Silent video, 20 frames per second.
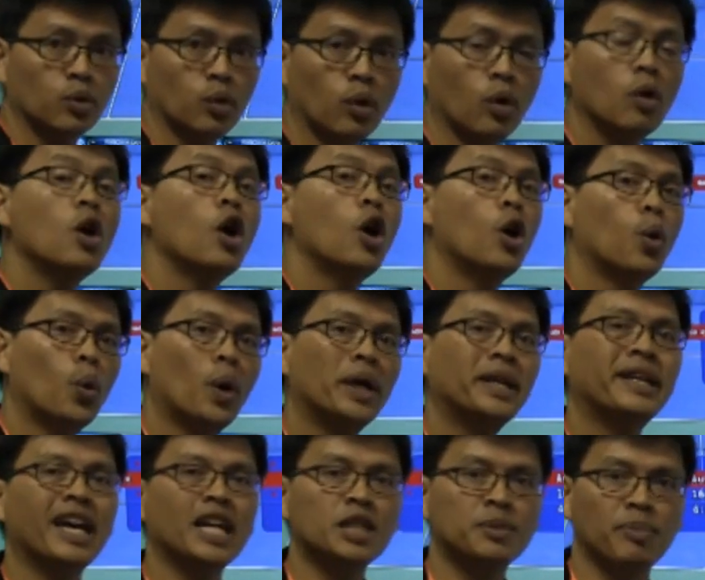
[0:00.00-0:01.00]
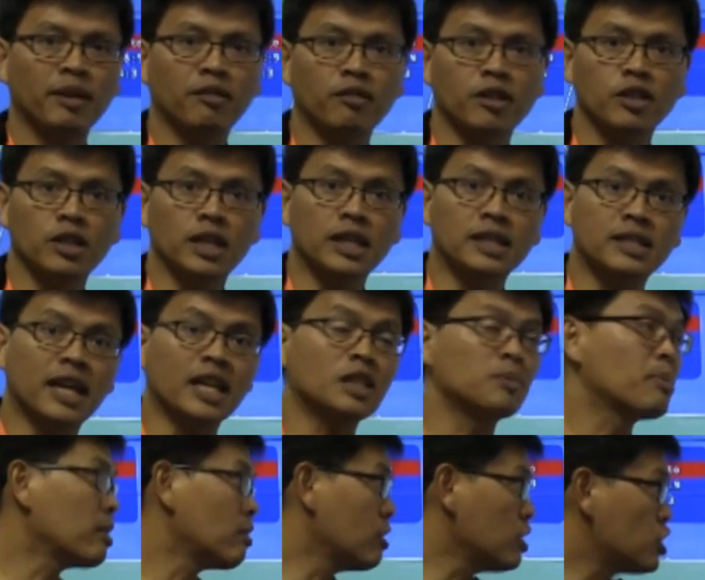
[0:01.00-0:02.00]
duo what its
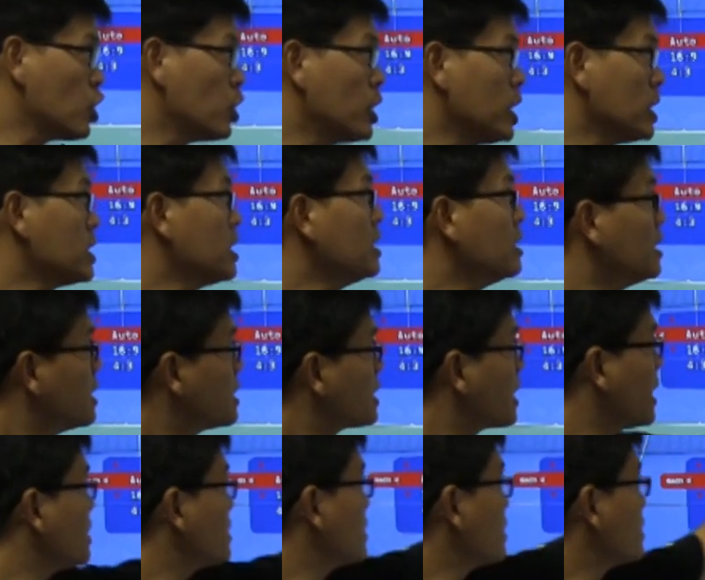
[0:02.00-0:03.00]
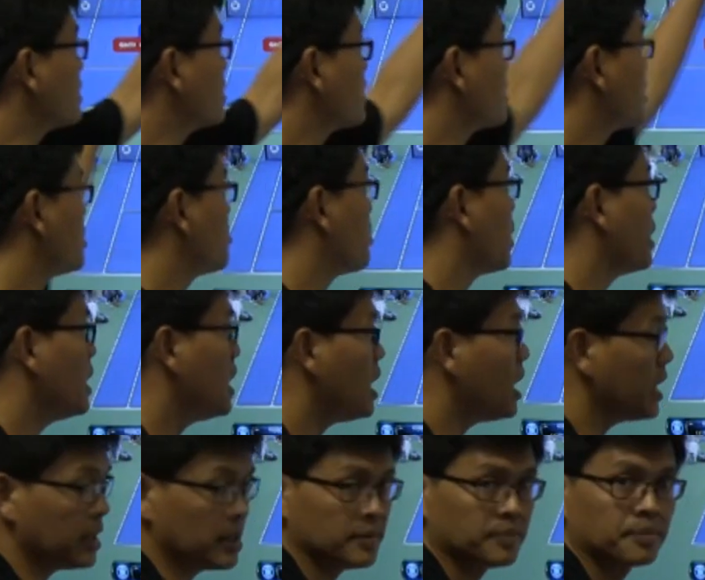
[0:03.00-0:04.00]
aspect ratio is. In this case, it's
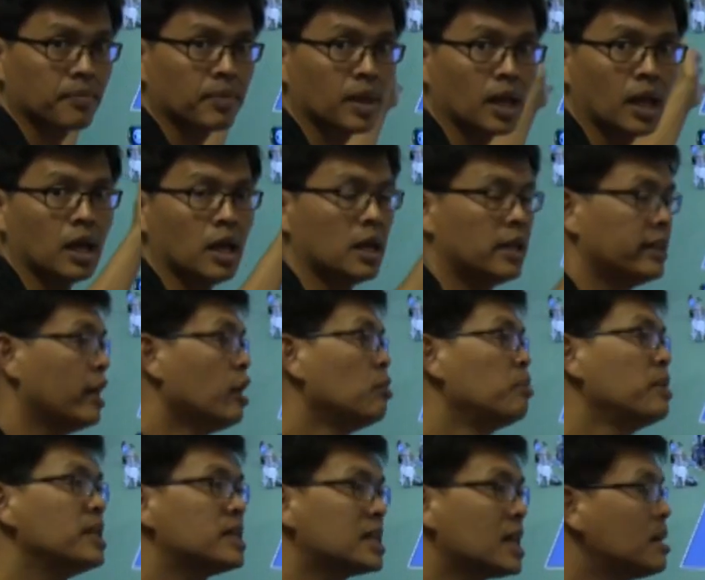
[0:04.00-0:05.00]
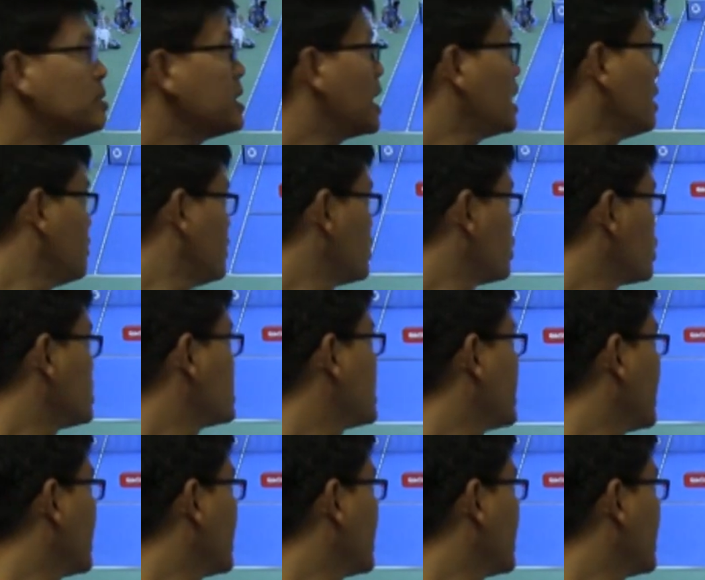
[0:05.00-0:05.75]
16:9. There'll be some televisions,